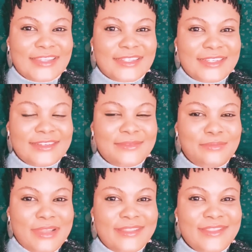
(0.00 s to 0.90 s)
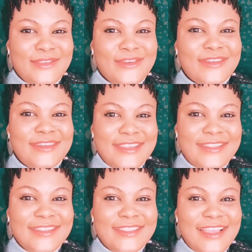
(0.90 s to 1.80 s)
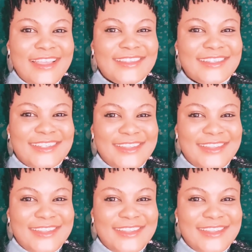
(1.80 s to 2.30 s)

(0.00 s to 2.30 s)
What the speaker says: I still remain your Linda's